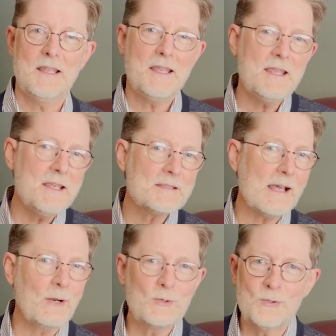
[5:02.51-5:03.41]
He is
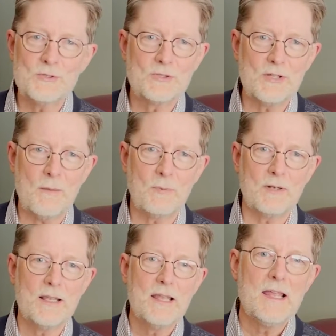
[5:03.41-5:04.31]
our good
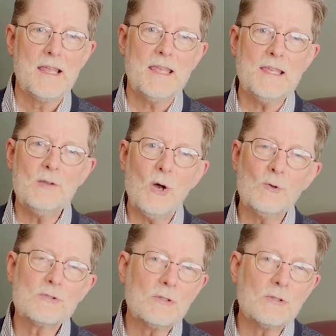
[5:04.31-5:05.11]
shepherd. He goes